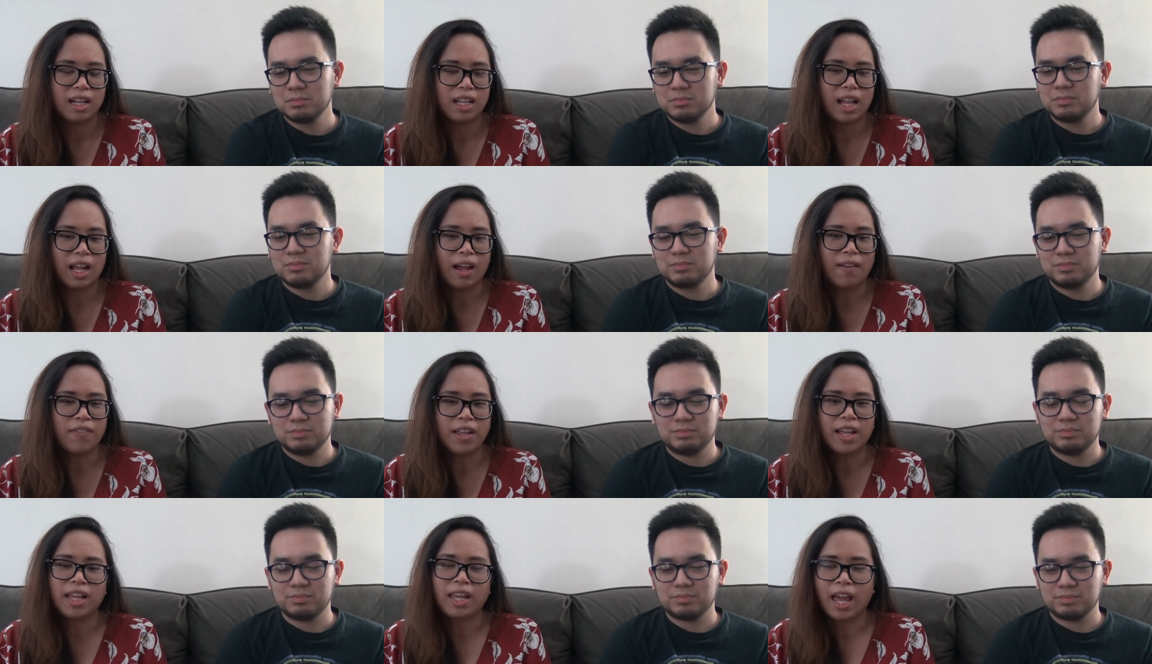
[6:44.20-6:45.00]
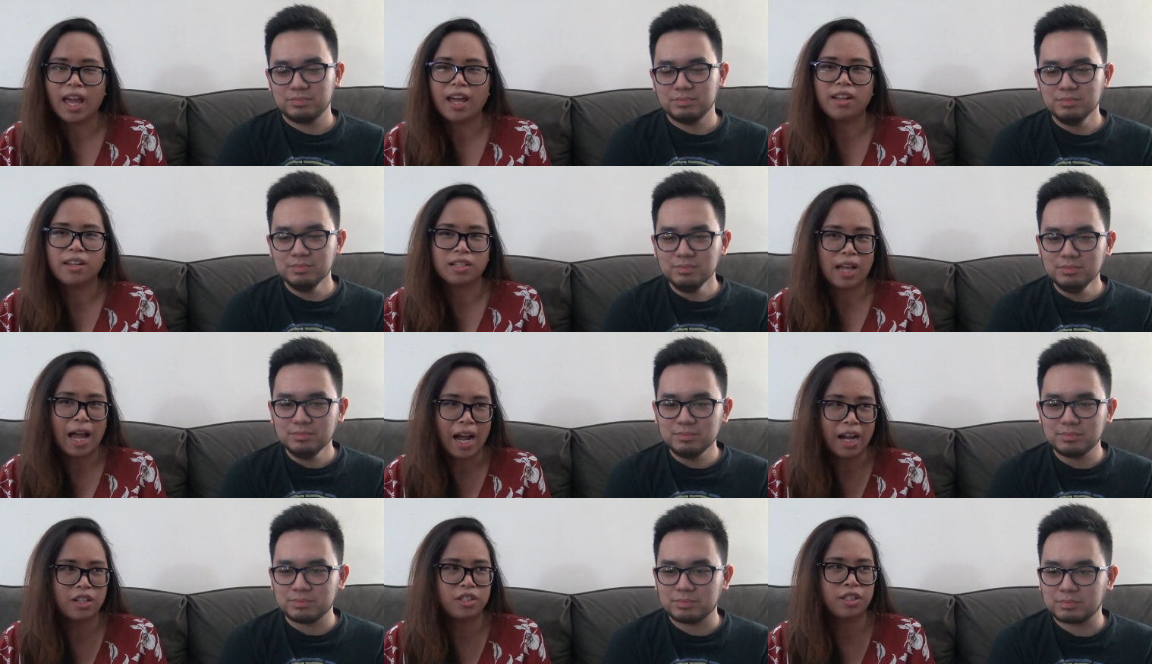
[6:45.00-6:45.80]
Speaker 1: Like I feel like Kale is
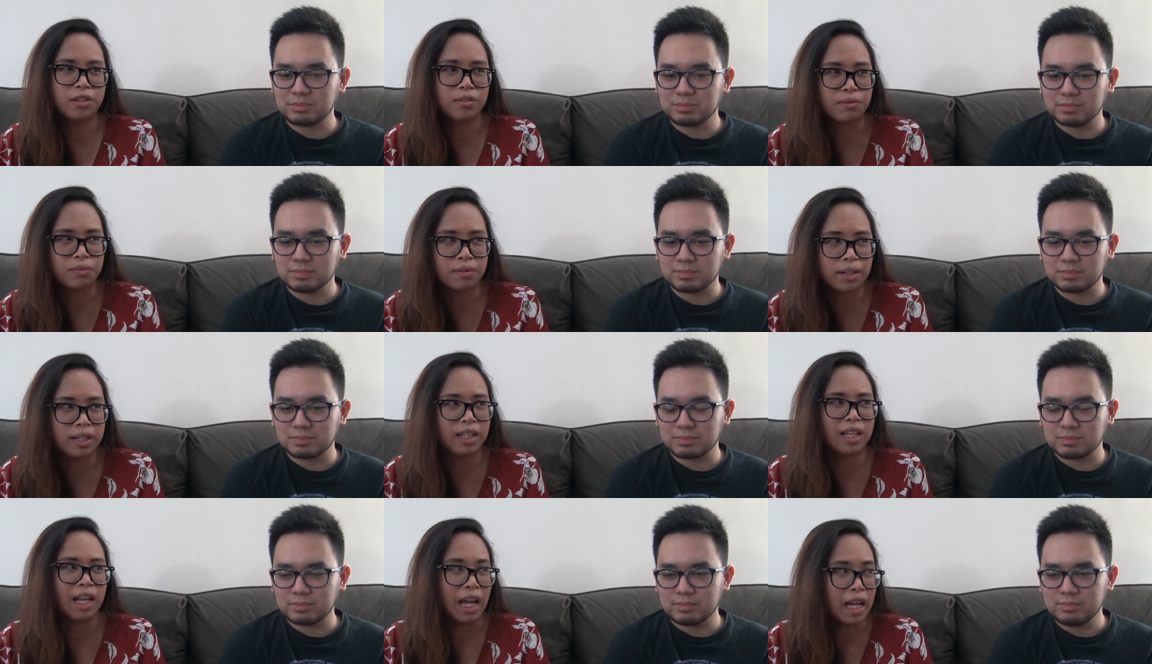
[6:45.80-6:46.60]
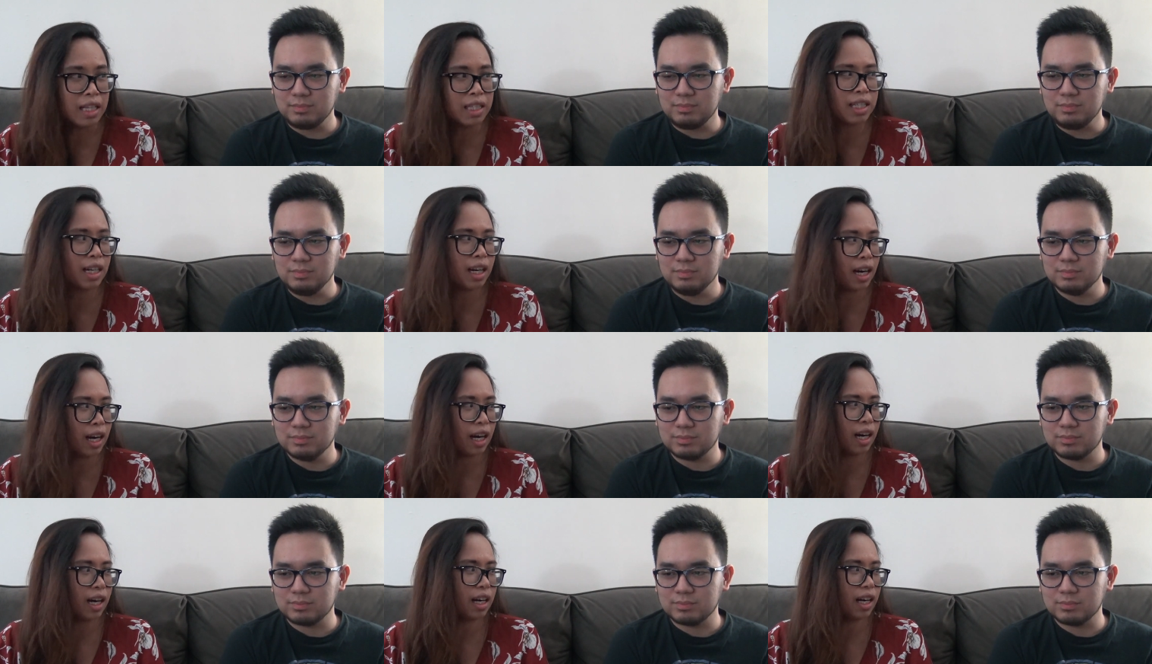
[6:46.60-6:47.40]
actually really into
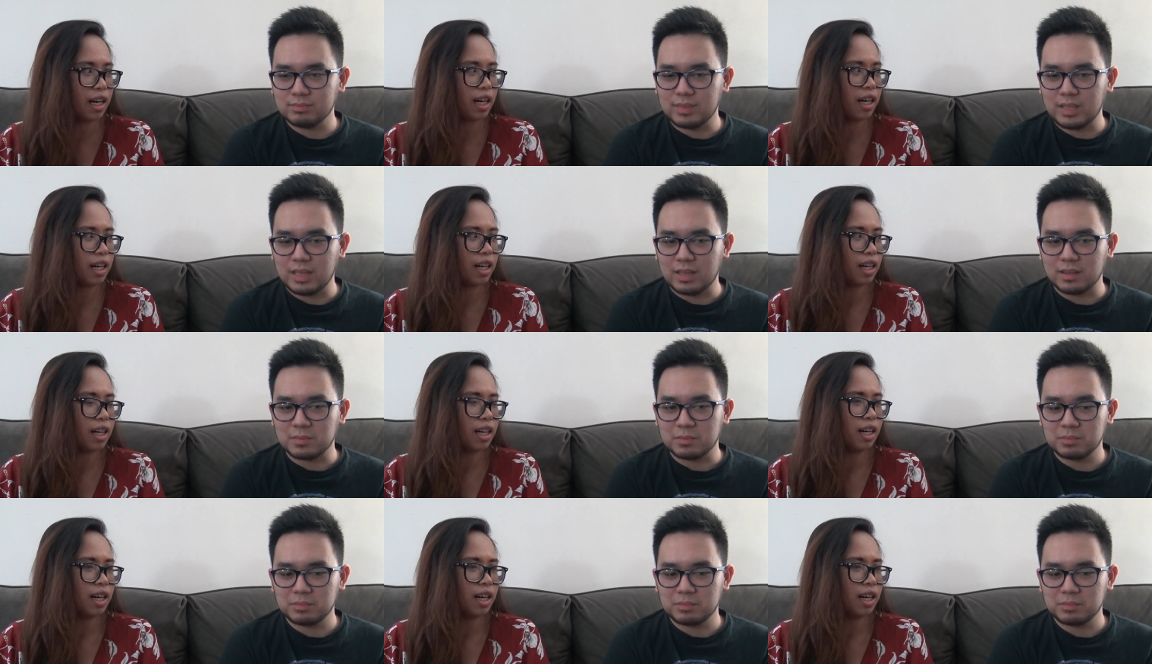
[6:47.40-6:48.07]
her. Yeah.